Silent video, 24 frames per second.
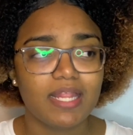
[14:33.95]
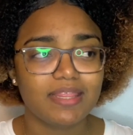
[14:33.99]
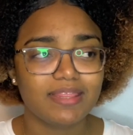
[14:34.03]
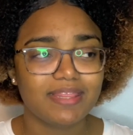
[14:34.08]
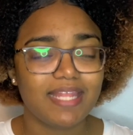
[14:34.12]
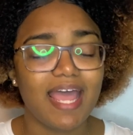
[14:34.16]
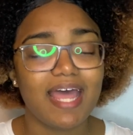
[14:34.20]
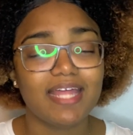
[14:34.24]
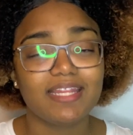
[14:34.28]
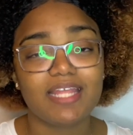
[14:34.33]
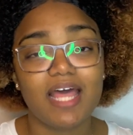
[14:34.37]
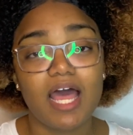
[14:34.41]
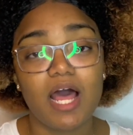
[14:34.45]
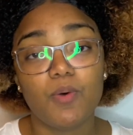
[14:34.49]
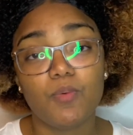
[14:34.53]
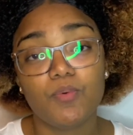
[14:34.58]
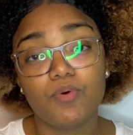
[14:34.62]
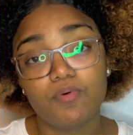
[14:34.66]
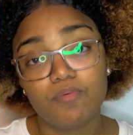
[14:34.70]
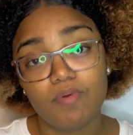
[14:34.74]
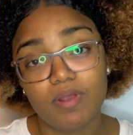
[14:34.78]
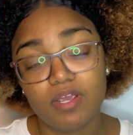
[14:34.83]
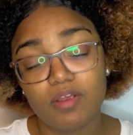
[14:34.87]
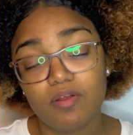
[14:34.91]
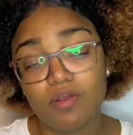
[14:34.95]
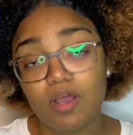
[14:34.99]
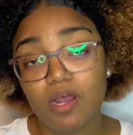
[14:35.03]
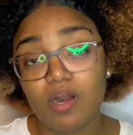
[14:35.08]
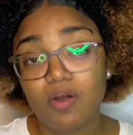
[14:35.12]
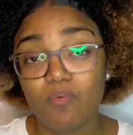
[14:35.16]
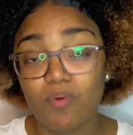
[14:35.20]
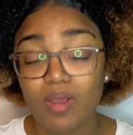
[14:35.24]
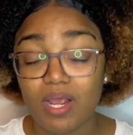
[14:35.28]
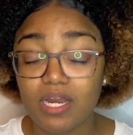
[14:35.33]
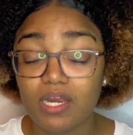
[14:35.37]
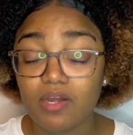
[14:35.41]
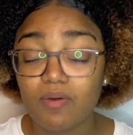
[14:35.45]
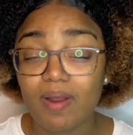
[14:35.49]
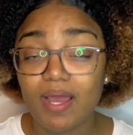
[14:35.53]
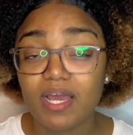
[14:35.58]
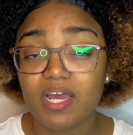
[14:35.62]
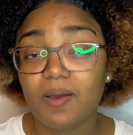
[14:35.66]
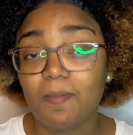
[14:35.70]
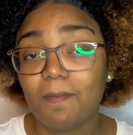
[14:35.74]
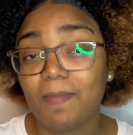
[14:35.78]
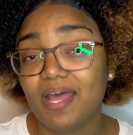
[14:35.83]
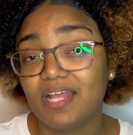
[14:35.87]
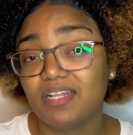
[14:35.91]
then I would really
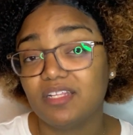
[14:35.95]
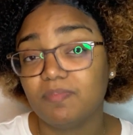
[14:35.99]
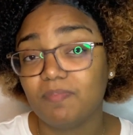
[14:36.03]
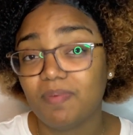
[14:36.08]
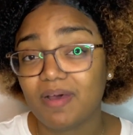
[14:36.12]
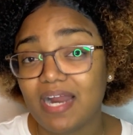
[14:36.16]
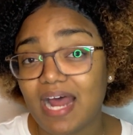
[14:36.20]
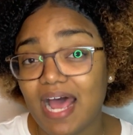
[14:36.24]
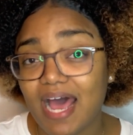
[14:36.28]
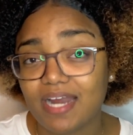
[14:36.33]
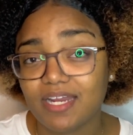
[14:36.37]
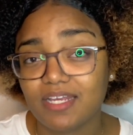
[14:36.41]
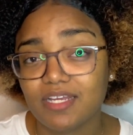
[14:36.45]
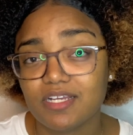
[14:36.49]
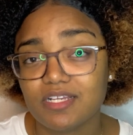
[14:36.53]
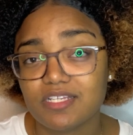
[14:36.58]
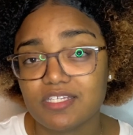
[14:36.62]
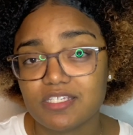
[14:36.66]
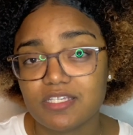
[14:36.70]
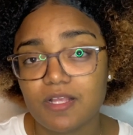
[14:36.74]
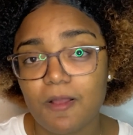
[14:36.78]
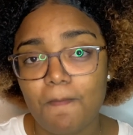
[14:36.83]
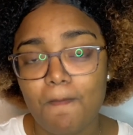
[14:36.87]
recommend Pararius.